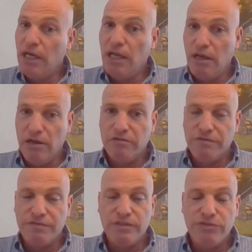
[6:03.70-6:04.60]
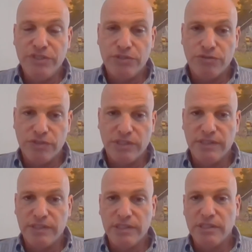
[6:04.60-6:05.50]
a lot of
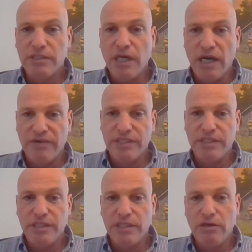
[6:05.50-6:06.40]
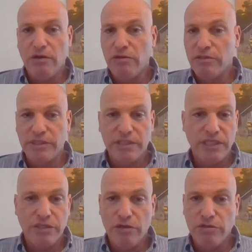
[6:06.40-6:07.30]
resources in R&D in all
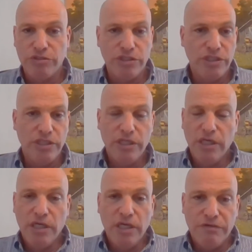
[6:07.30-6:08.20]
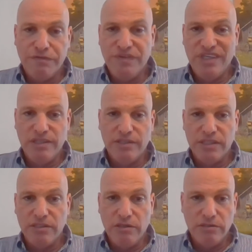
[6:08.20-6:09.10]
technology
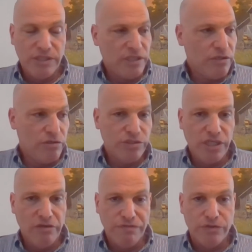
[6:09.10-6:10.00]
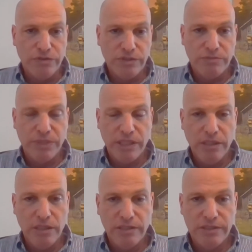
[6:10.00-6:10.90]
fields and all technology efforts
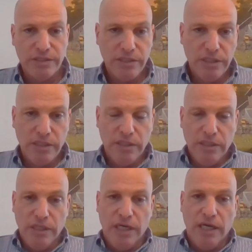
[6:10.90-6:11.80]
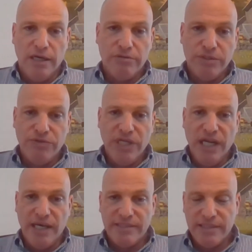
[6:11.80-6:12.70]
because we
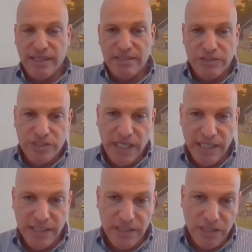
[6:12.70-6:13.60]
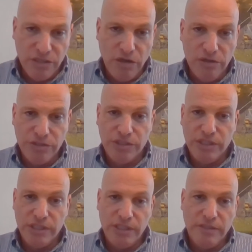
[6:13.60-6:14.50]
realize and understand that
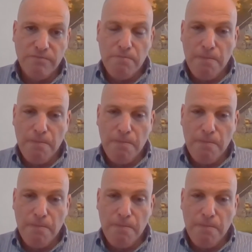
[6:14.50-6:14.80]
technology